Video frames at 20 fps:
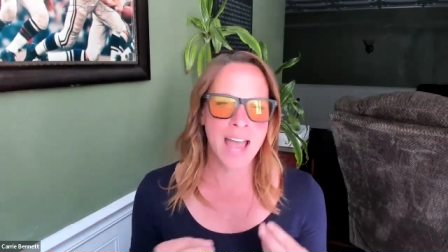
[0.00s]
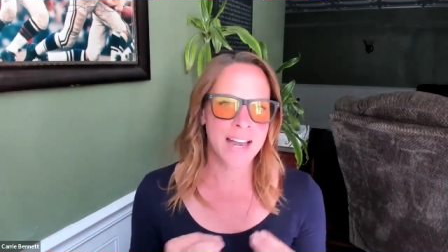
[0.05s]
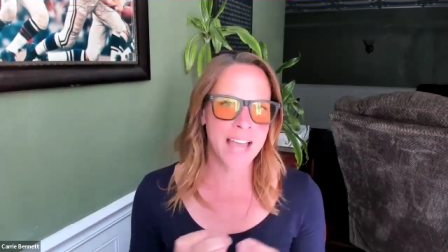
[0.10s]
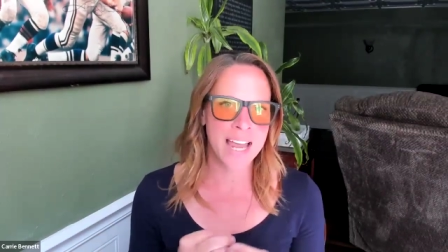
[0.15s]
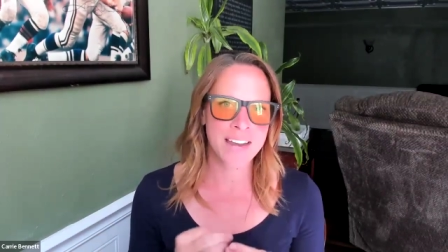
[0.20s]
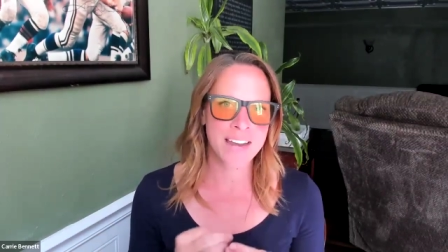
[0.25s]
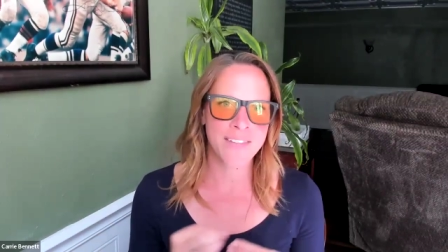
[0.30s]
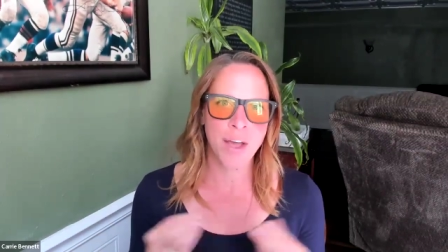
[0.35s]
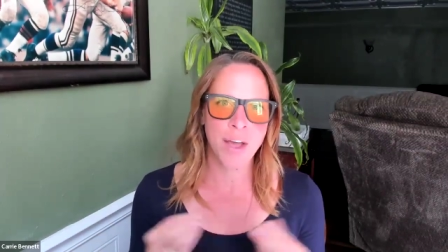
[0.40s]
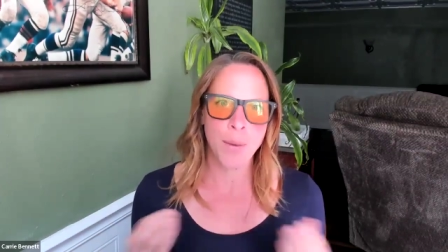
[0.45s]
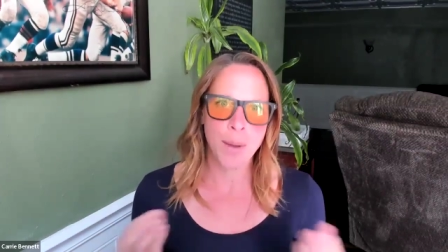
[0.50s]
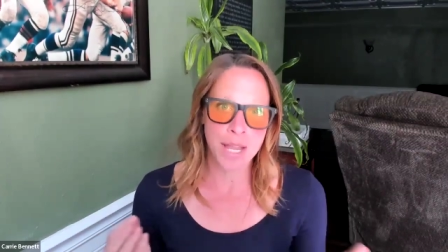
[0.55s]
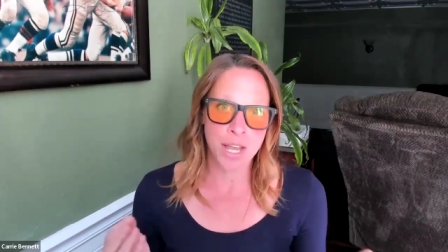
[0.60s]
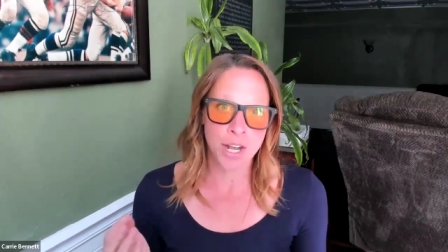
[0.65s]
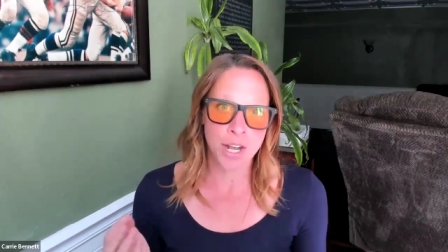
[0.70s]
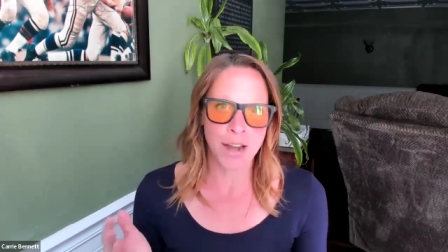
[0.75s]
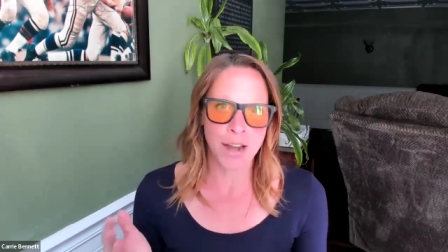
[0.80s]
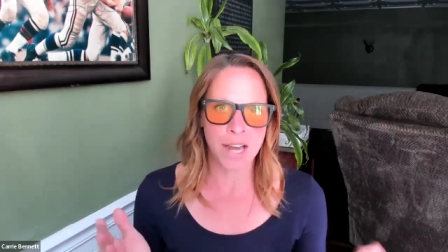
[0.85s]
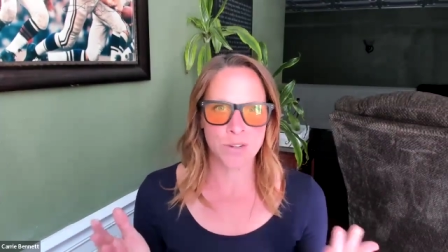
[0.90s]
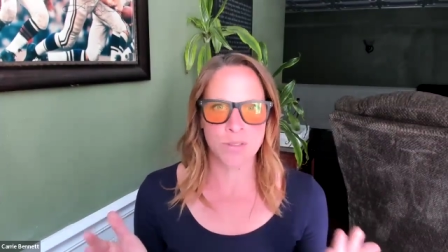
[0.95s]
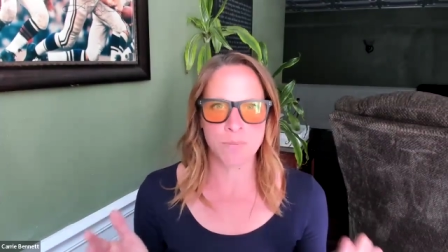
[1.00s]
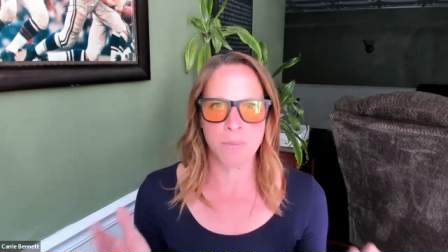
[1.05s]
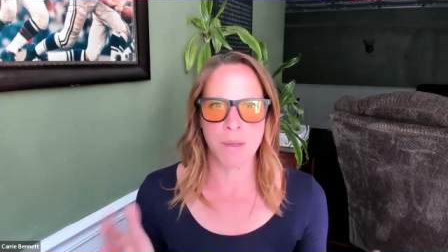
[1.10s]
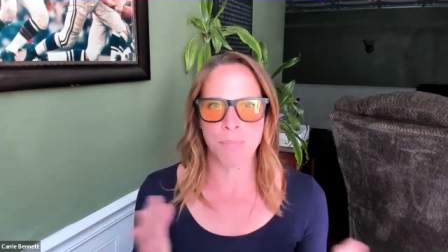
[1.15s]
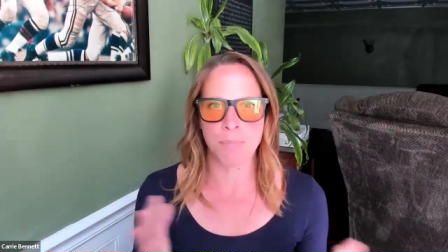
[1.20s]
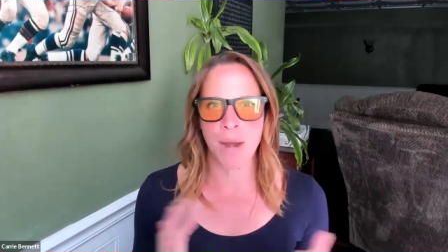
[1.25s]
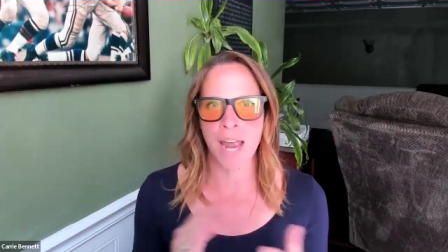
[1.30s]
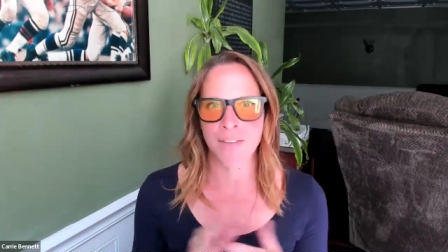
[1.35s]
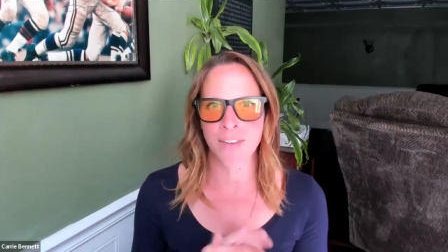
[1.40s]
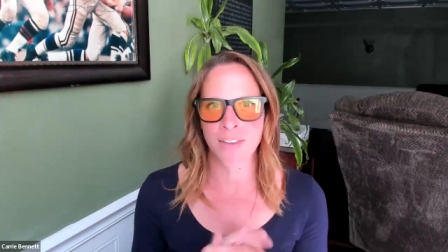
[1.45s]
and kind of how I interact with my
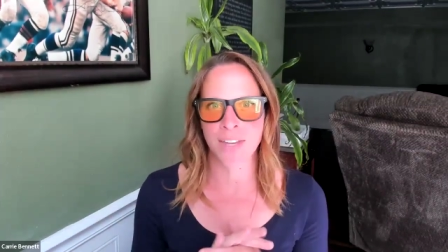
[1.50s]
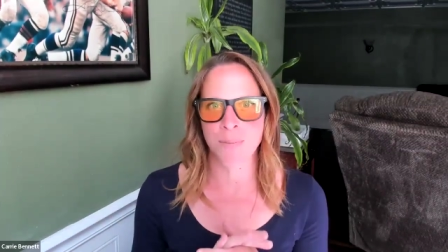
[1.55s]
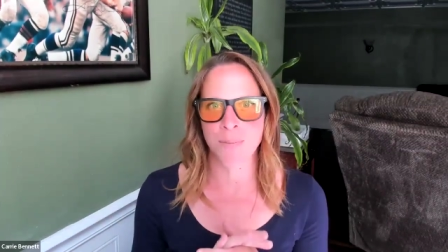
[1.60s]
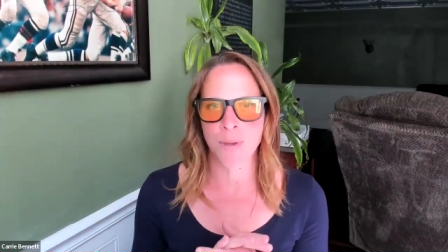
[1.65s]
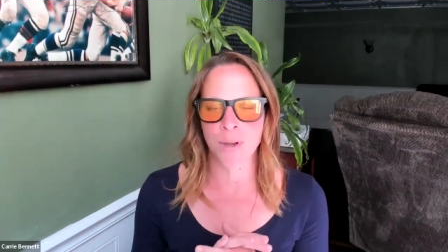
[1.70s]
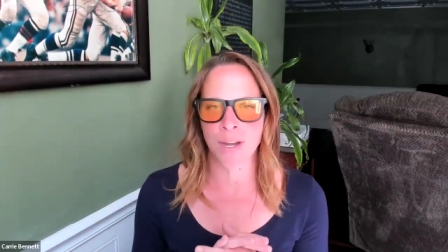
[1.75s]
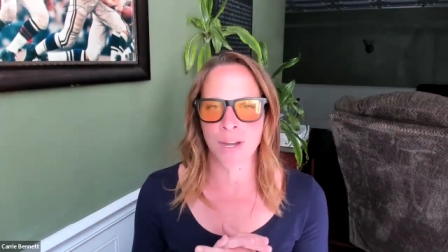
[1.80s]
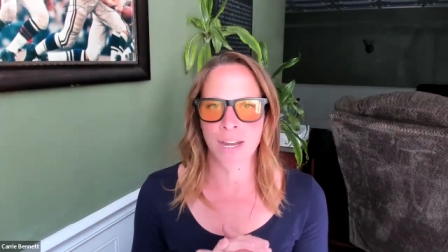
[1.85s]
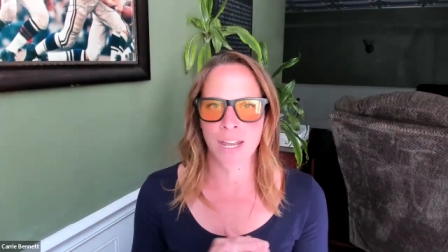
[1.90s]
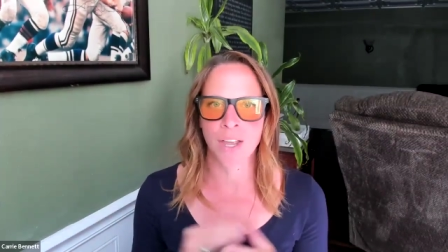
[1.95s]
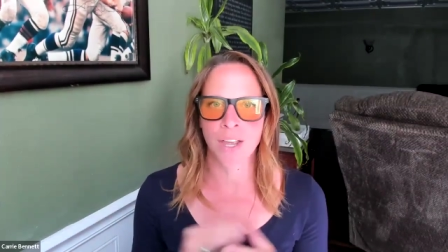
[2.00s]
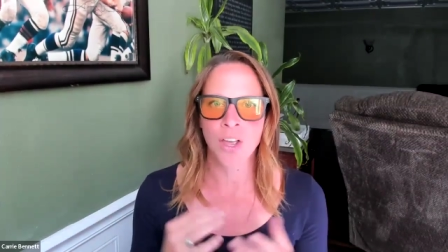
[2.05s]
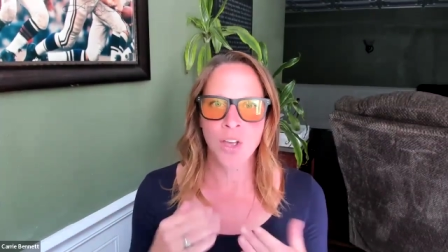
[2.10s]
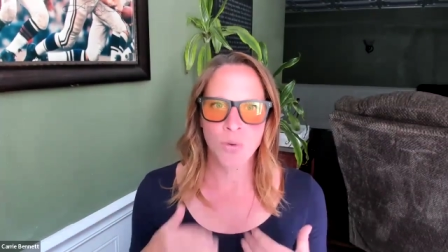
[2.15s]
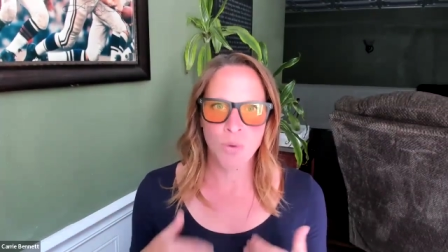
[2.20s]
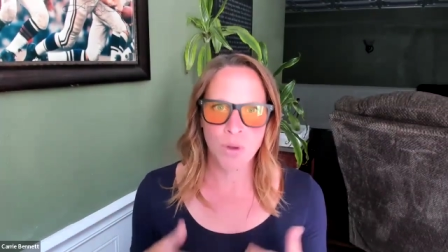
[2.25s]
private community.